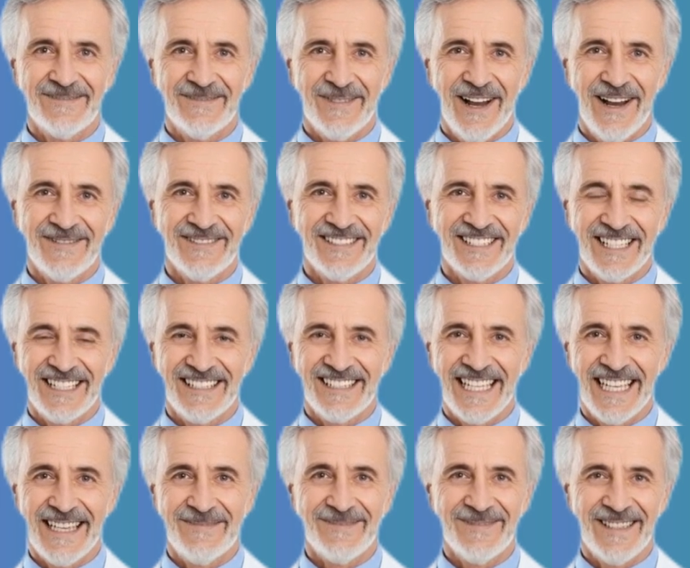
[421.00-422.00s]
Oats
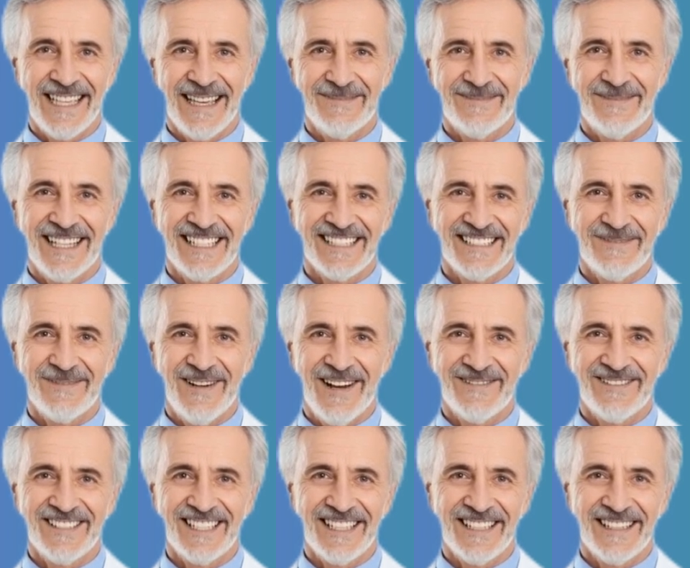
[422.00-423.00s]
contain plant-based
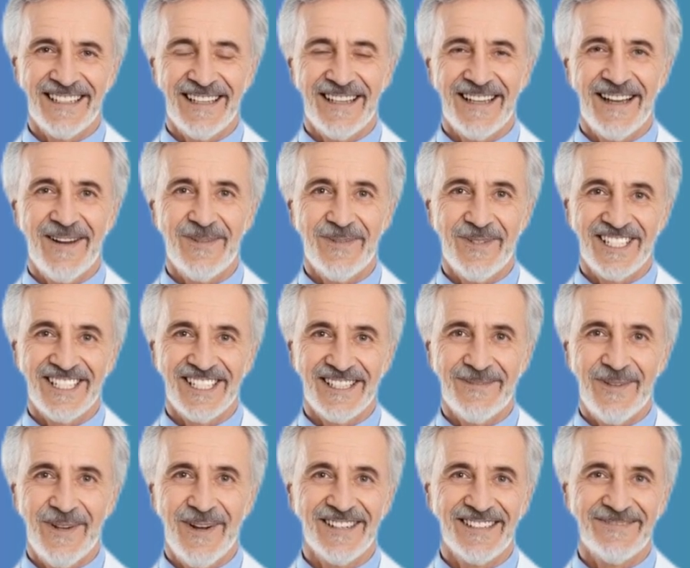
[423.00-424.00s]
protein, which
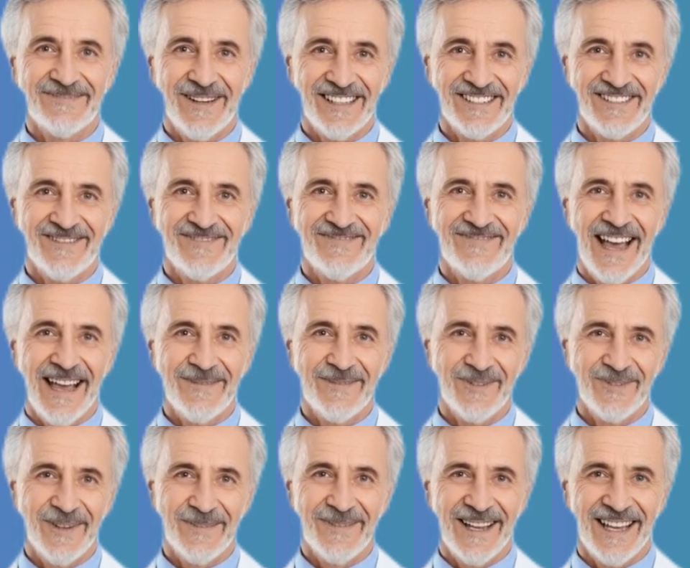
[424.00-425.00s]
supports muscle
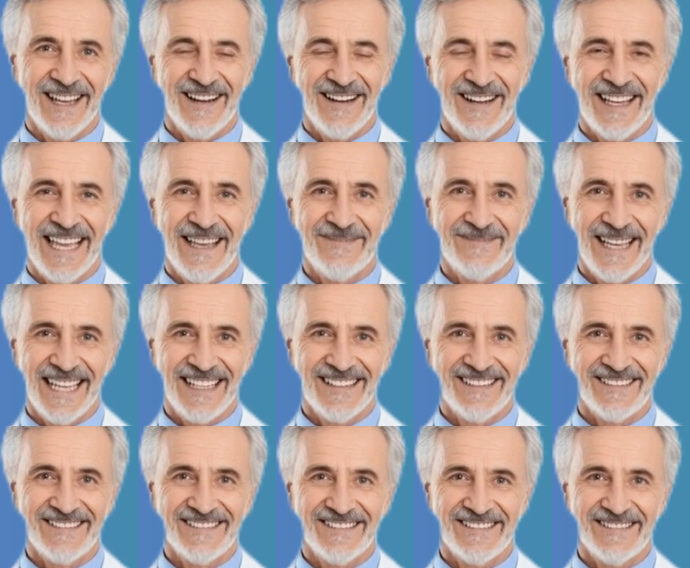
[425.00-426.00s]
fiber repair and
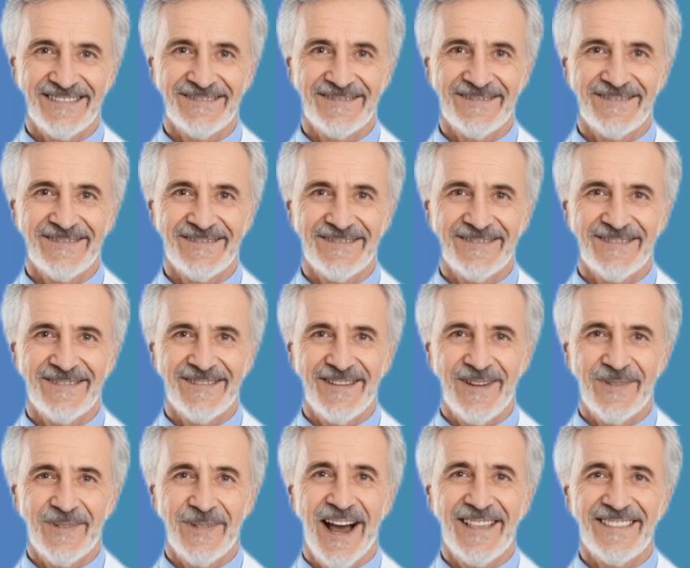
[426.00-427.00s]
maintenance.
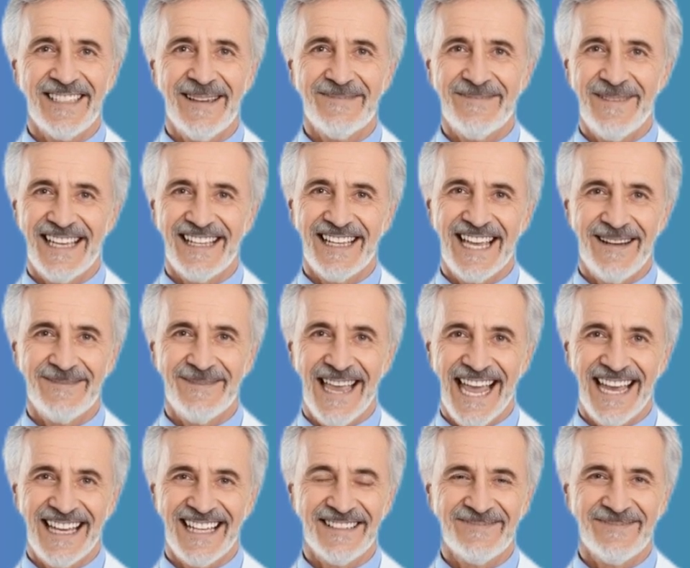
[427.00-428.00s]
While they may not
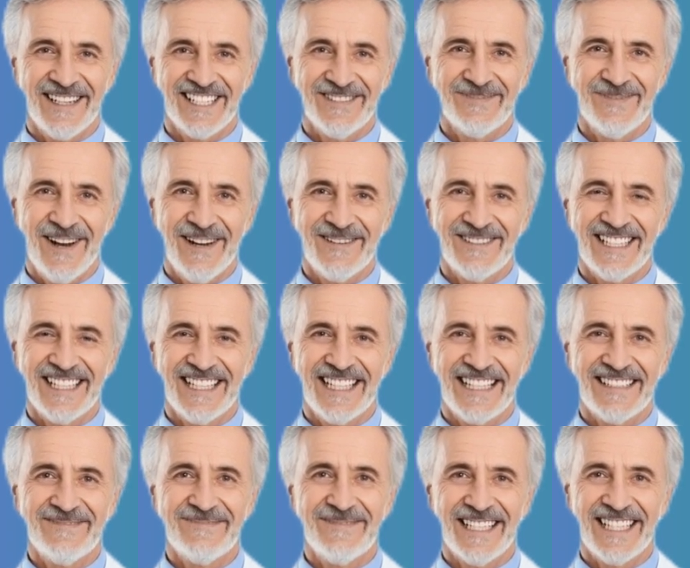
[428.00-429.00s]
pack as much protein
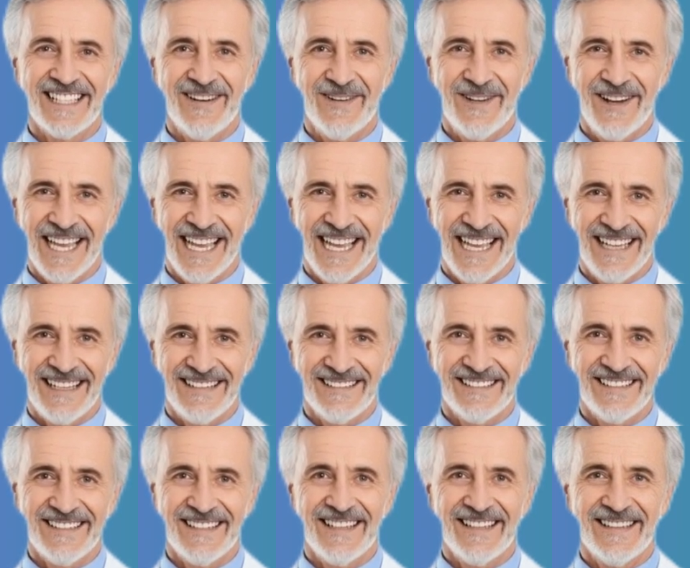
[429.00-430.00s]
as meat or
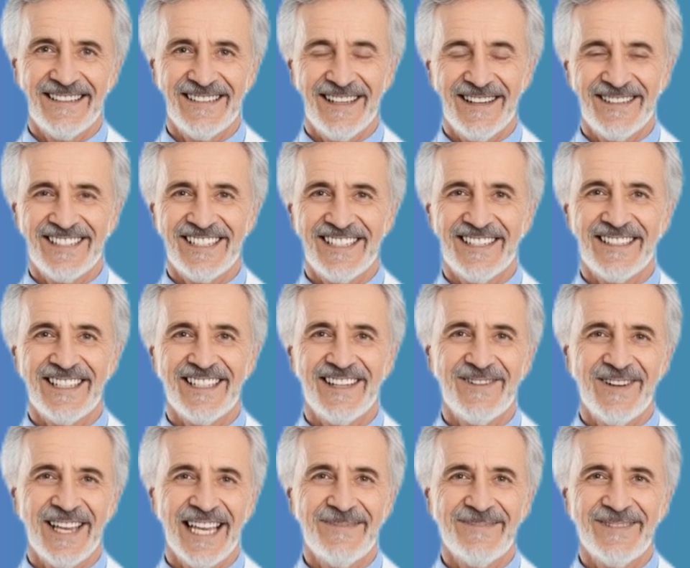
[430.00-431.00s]
eggs, they're still
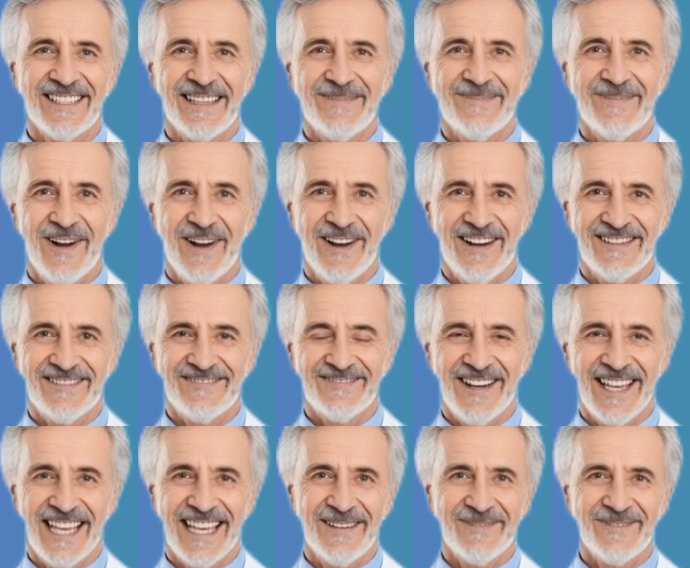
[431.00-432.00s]
incredibly important
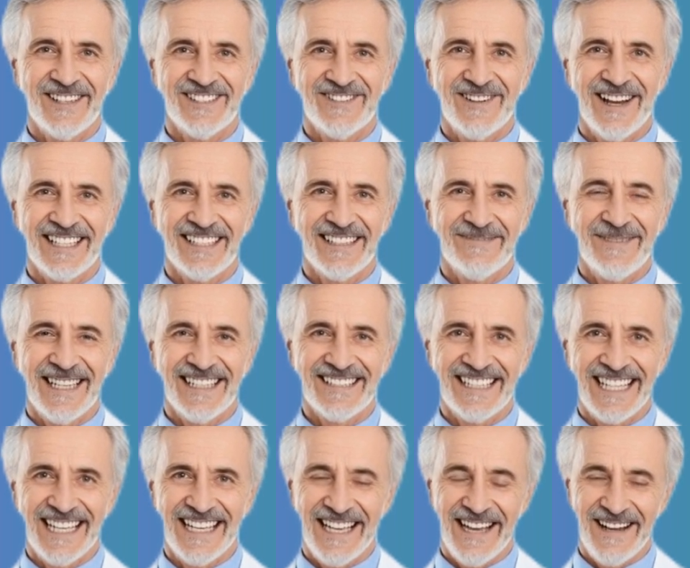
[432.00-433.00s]
for anyone trying to
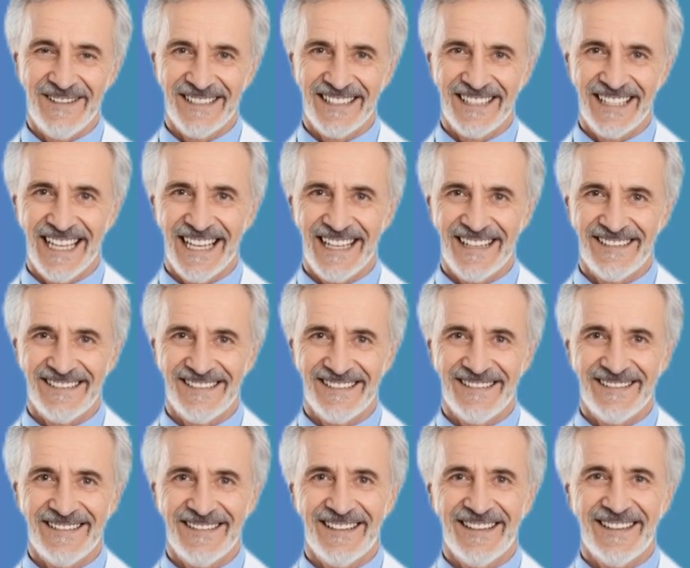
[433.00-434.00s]
maintain healthy legs.
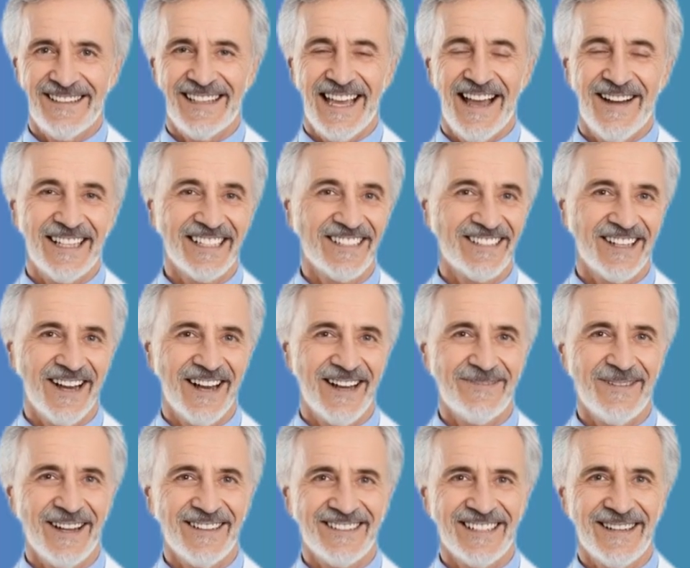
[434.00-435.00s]
Now let's talk
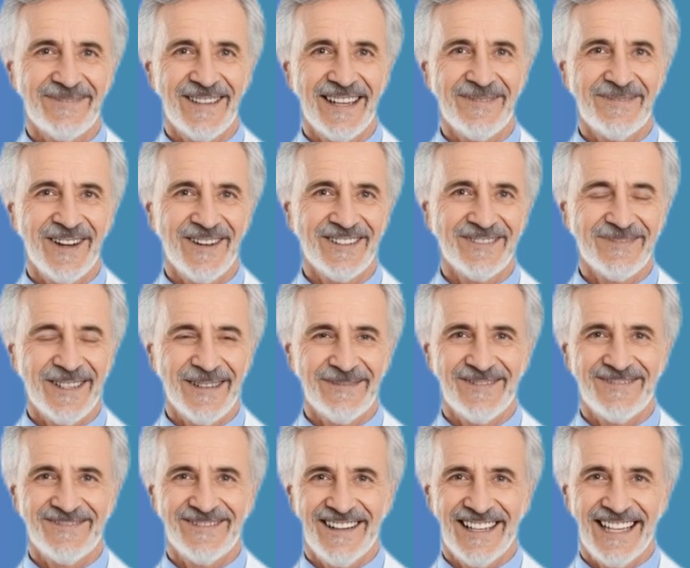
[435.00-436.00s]
about something most
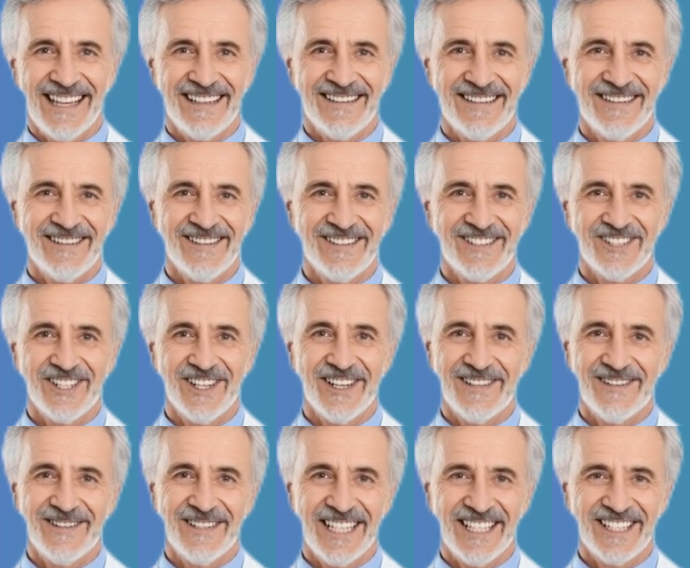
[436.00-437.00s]
people forget:
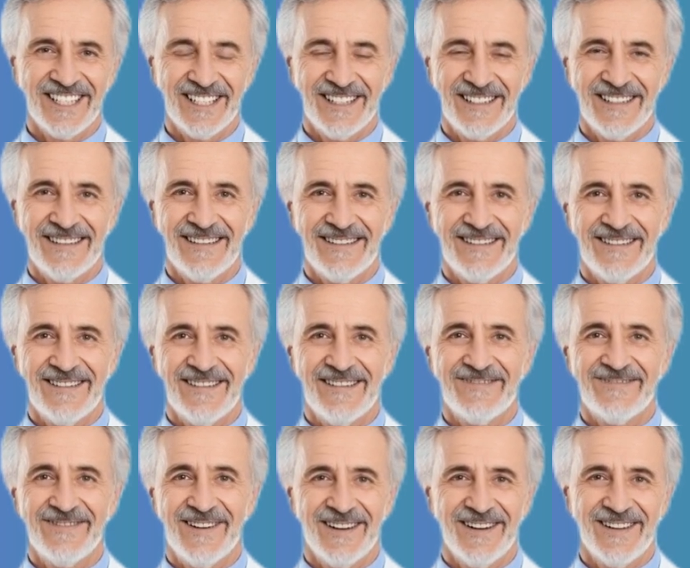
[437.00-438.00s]
circulation.
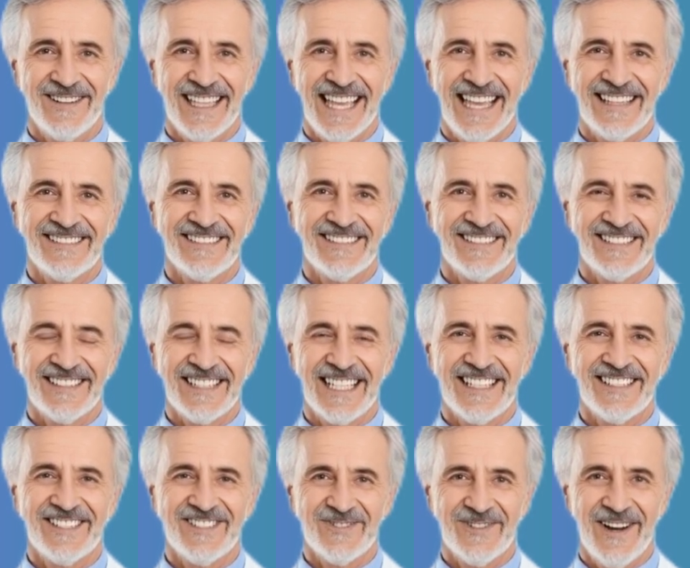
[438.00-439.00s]
For your legs to
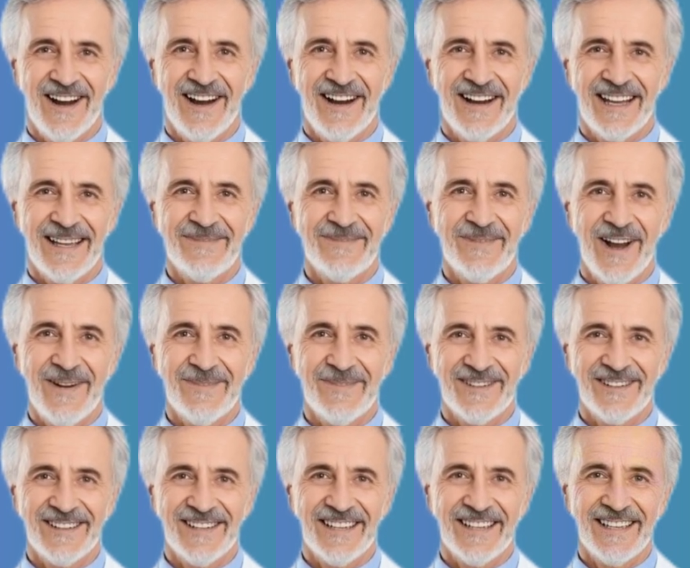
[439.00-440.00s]
stay strong and
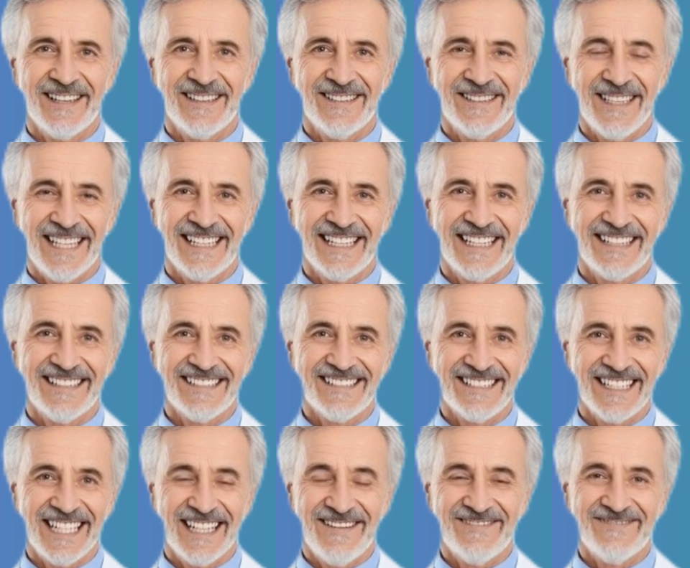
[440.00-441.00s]
mobile, they need a
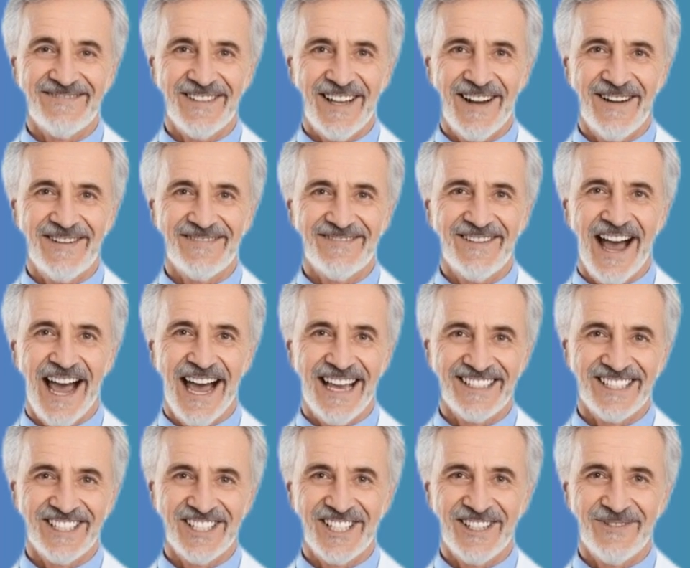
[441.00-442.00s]
steady flow of
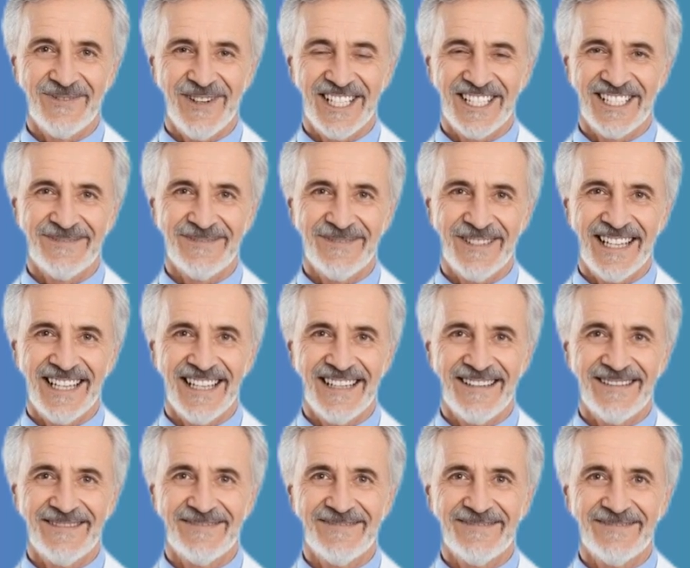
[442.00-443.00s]
oxygen-rich blood.